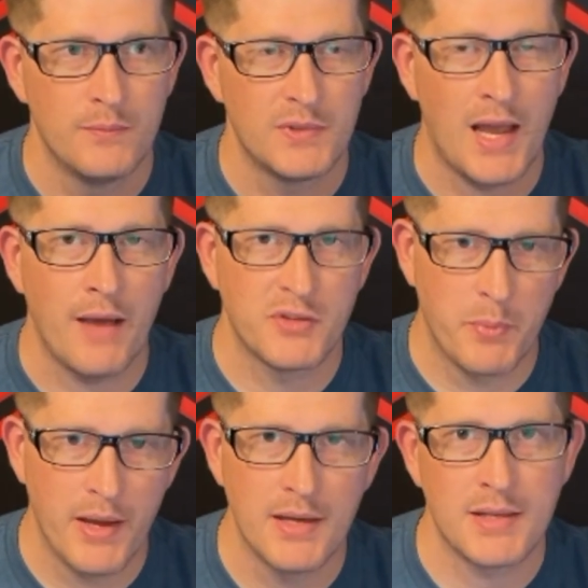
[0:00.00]
half
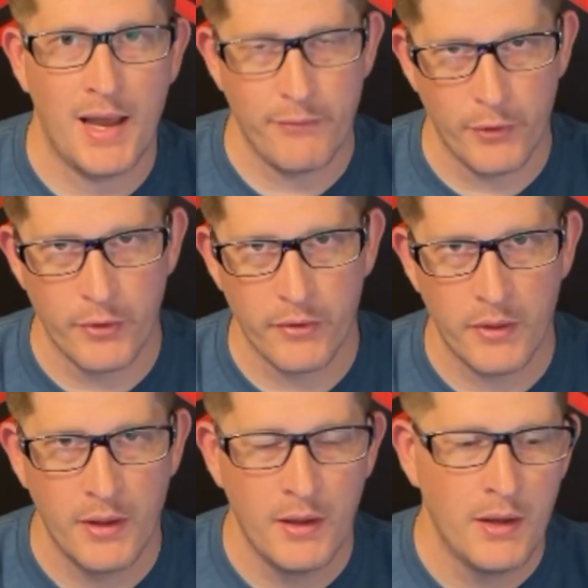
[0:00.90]
space, half earth.
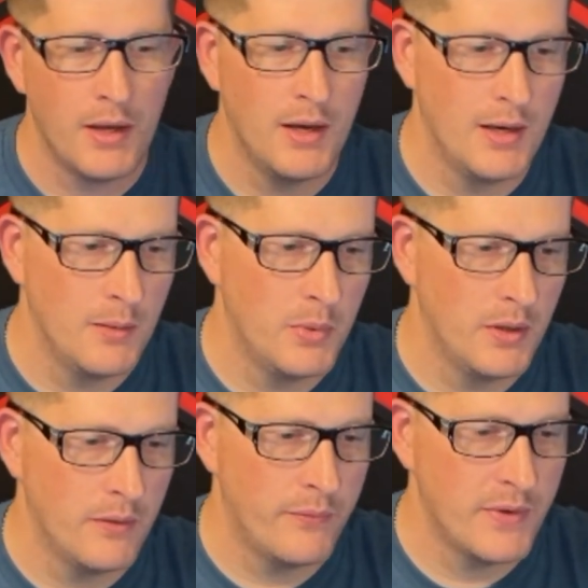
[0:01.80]

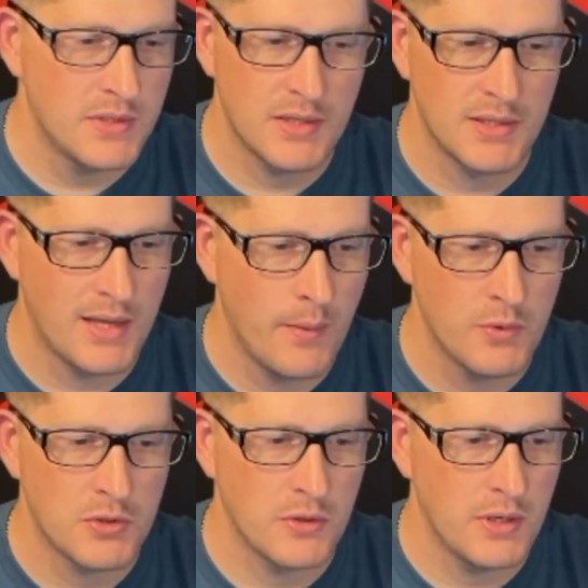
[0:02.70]
But physics and
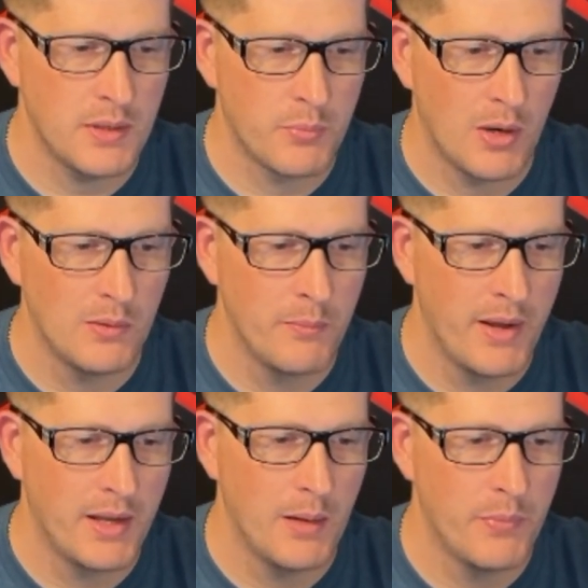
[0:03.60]
chemistry probably
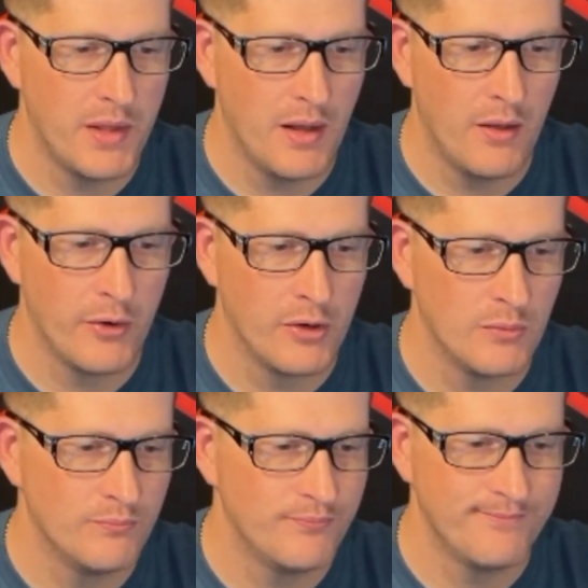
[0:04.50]
make up the
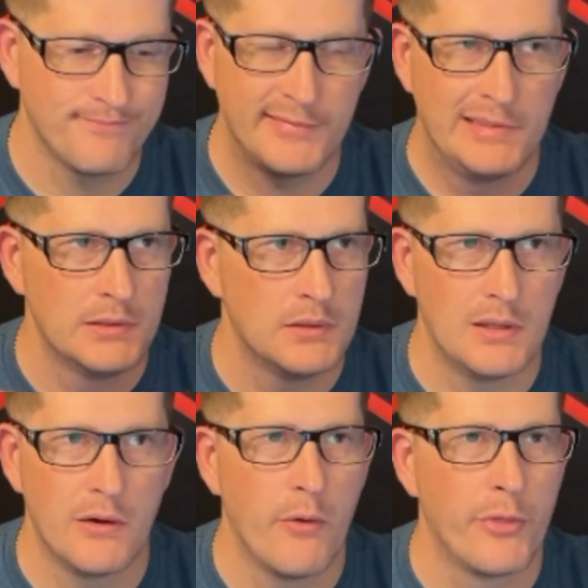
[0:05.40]
other, I
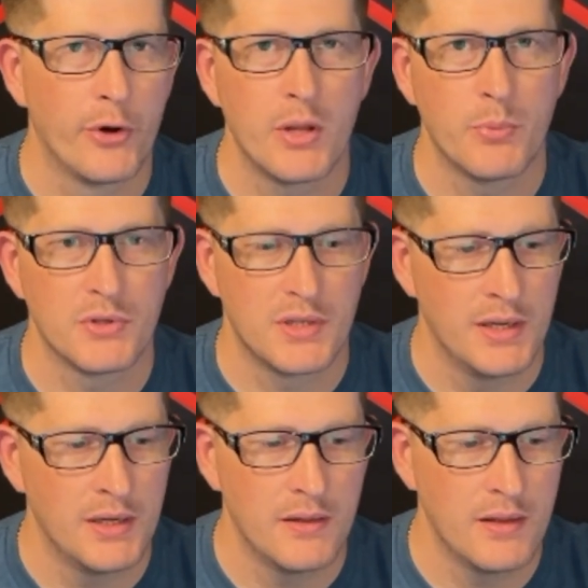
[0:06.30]
don't know, 30%,
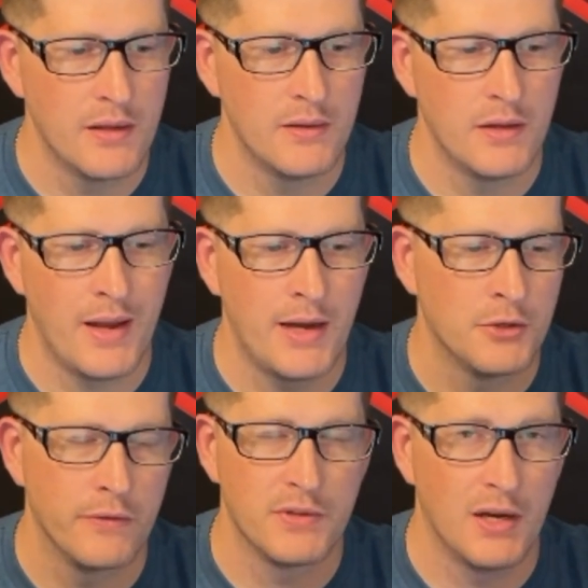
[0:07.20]
and then the
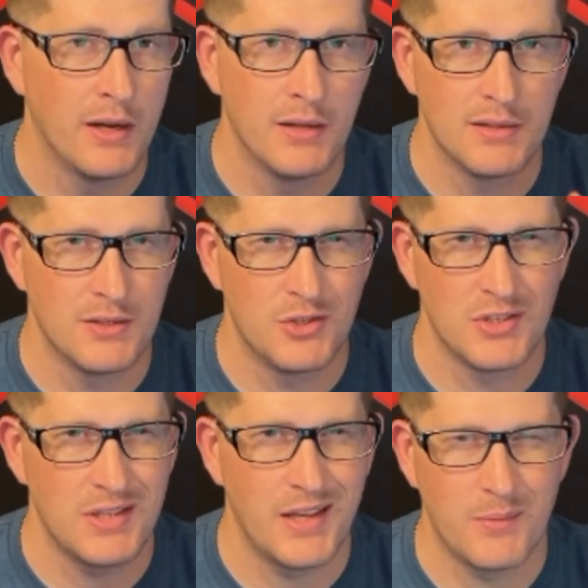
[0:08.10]
nature of science is
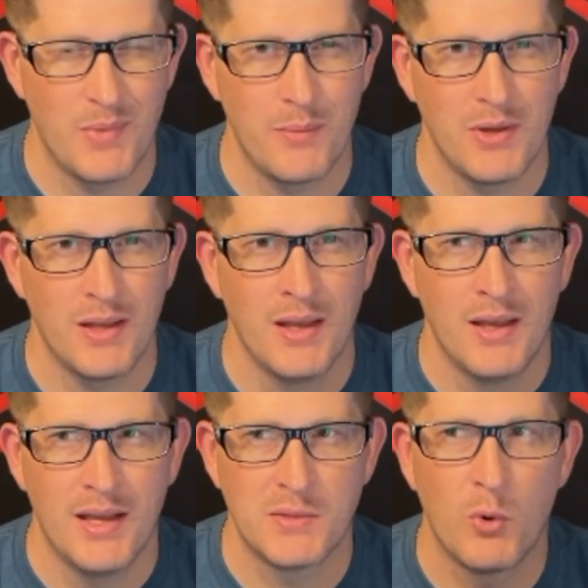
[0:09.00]
just like maybe
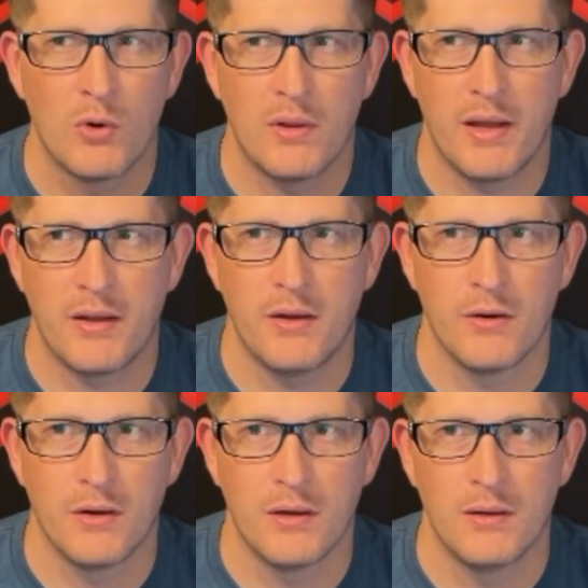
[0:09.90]
it's more like
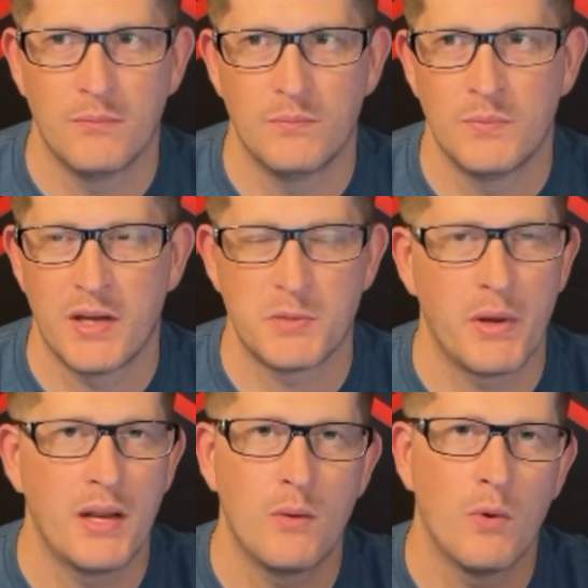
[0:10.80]
you're
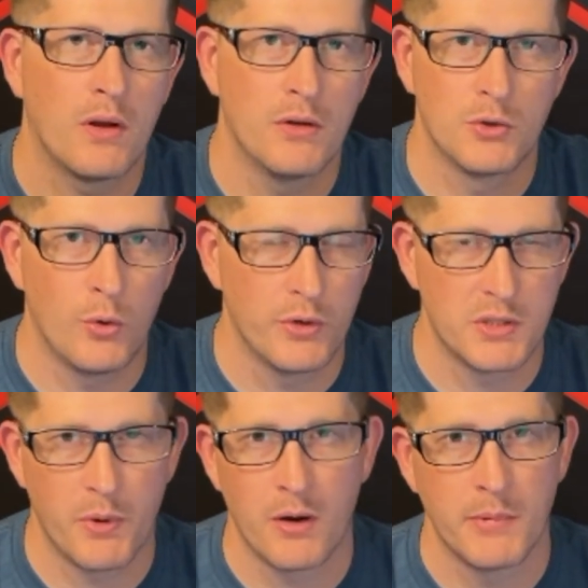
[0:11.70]
explaining what controlled
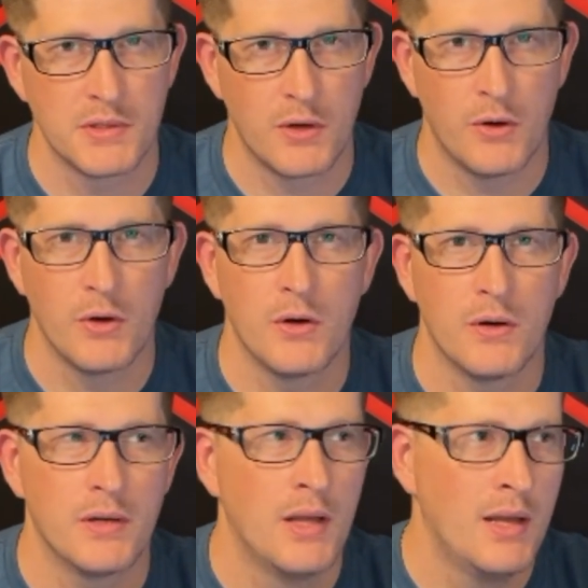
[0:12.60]
experiments are
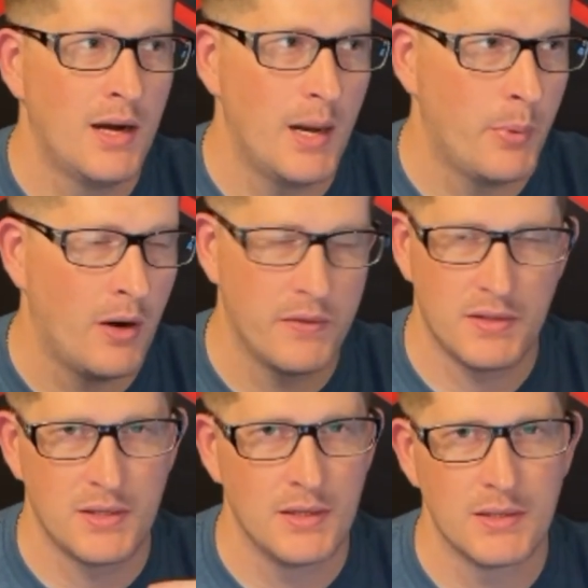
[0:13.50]
and
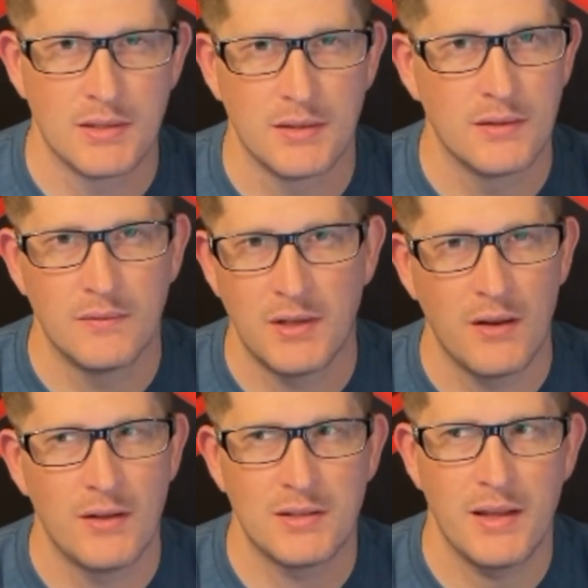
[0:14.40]
hypothesis, and
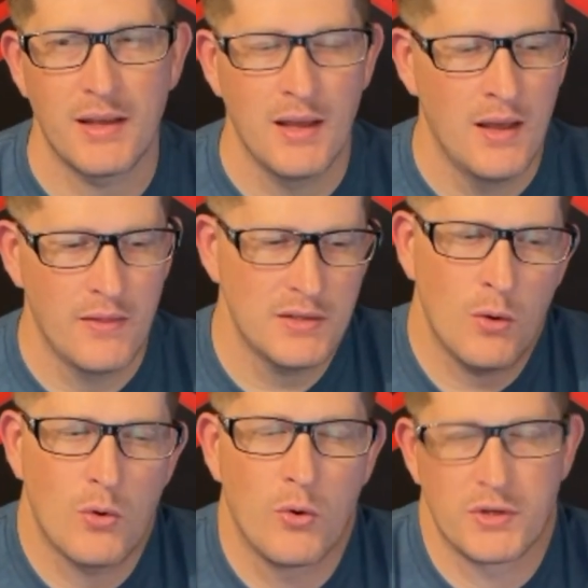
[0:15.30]
it's like this
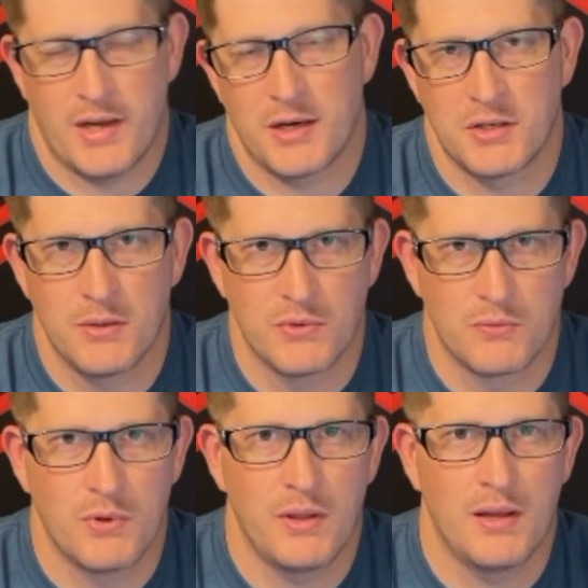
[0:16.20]
whole course actually was
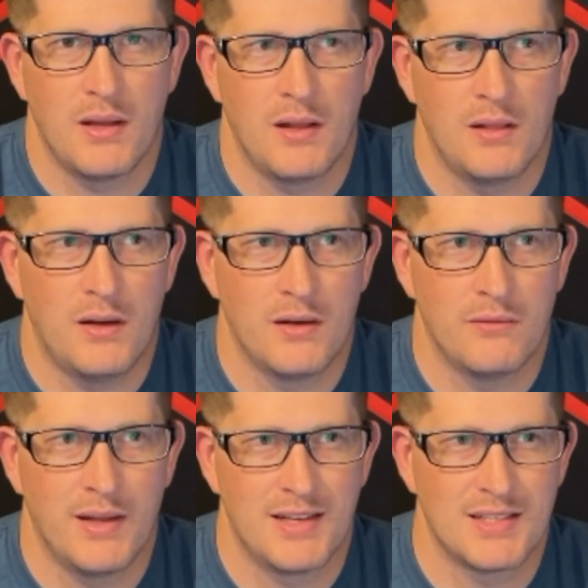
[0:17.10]
really a lot of
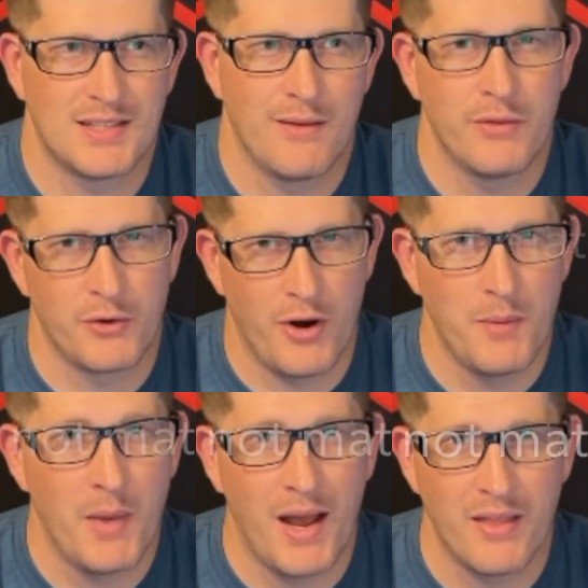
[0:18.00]
like seventh grade
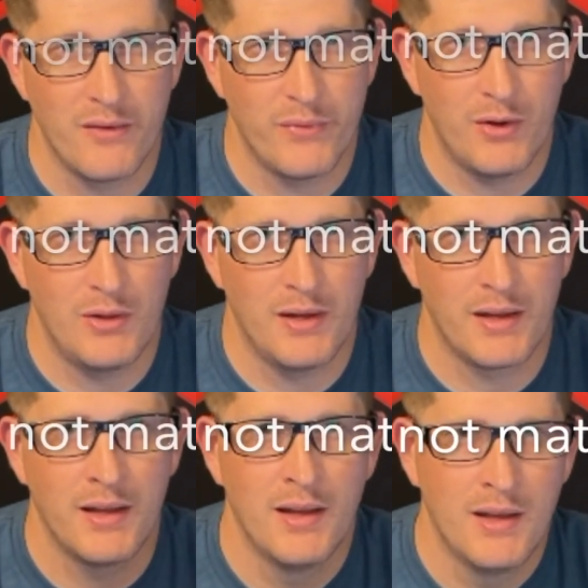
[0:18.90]
math. It felt
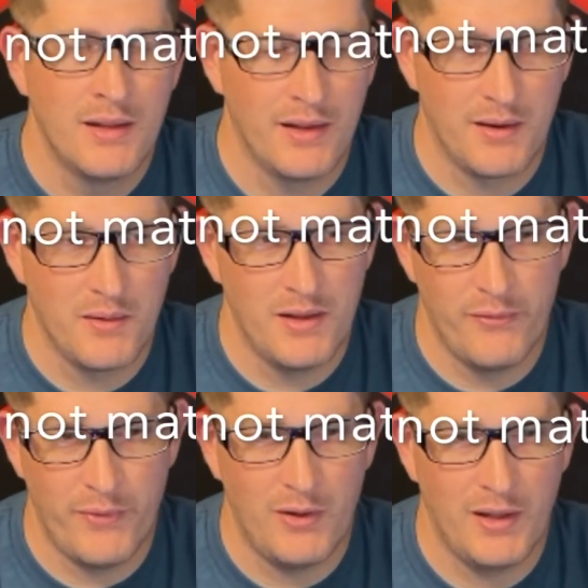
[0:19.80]
it
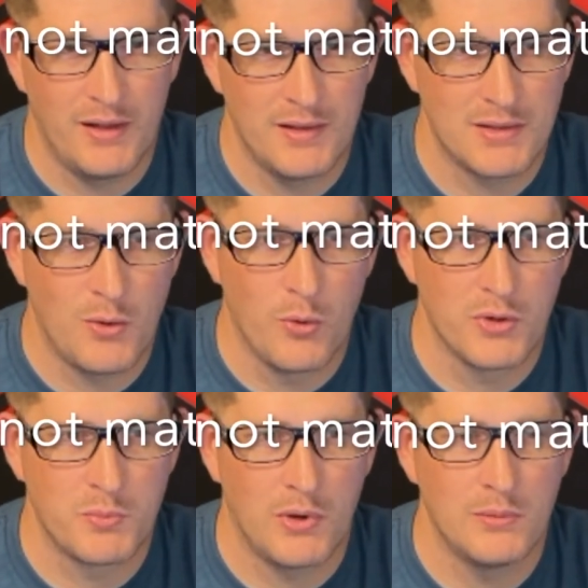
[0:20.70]
felt like this
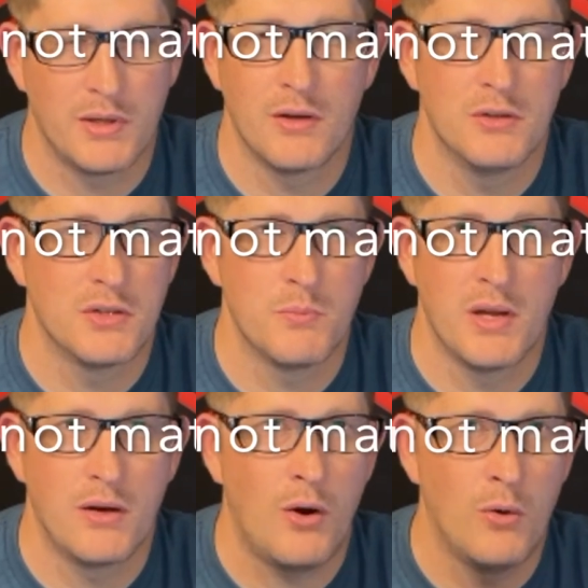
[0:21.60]
course probably could have just
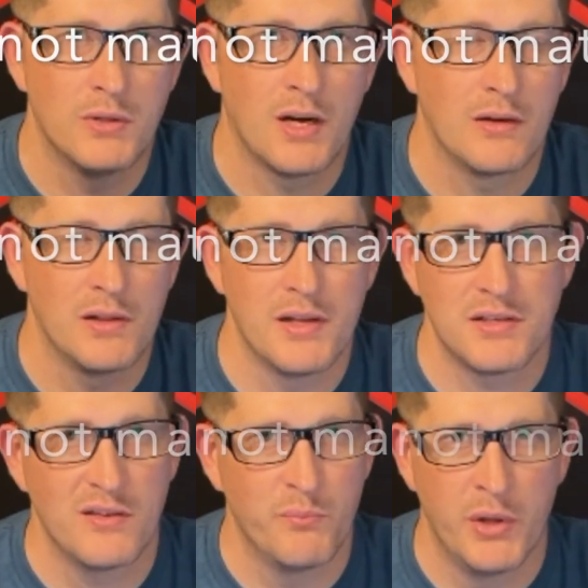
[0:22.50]
been a whole entire
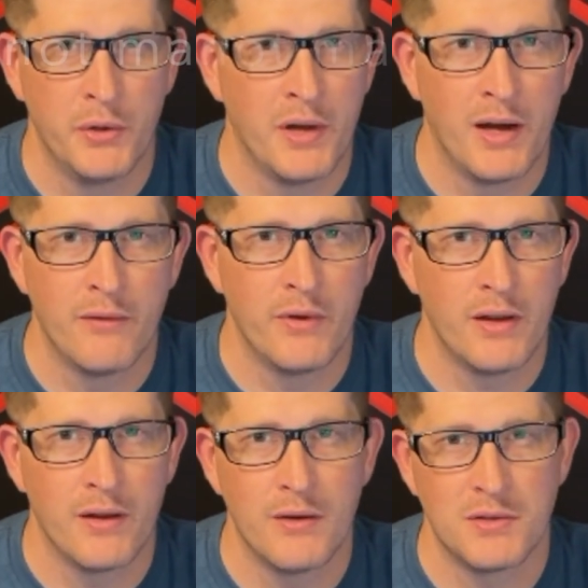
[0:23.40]
list of Bill Nye
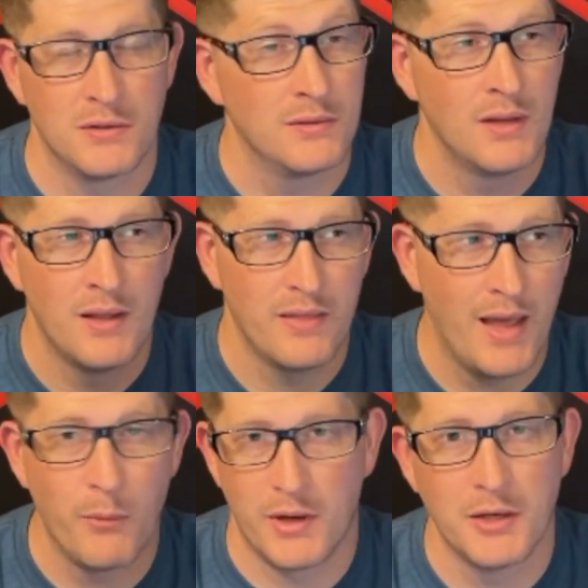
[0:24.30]
videos, and
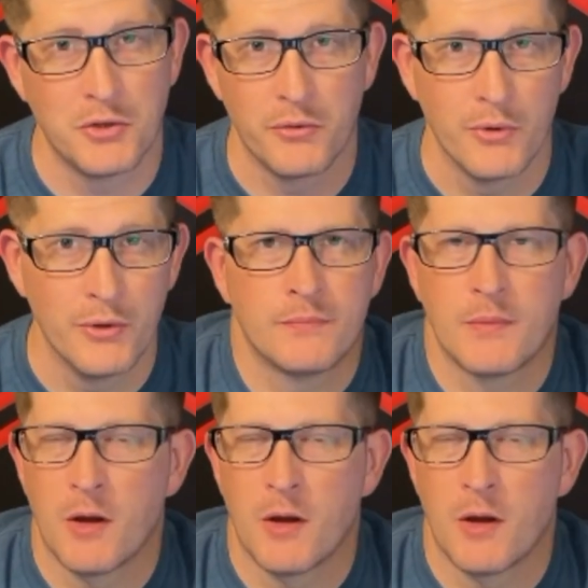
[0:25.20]
that would get you through.